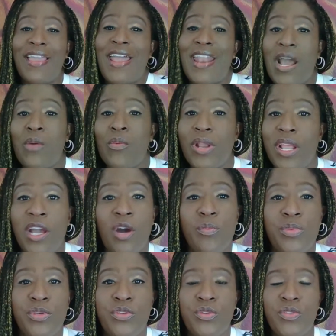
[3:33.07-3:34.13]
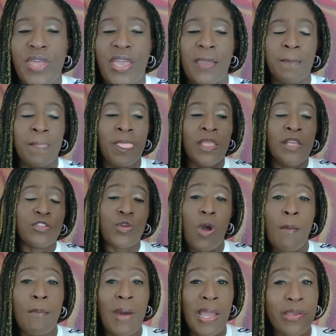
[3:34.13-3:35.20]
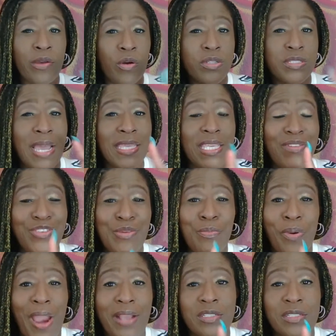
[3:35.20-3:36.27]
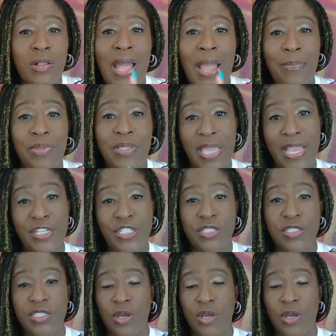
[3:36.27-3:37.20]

And I want to help you do that. So in my course, I give you practical application.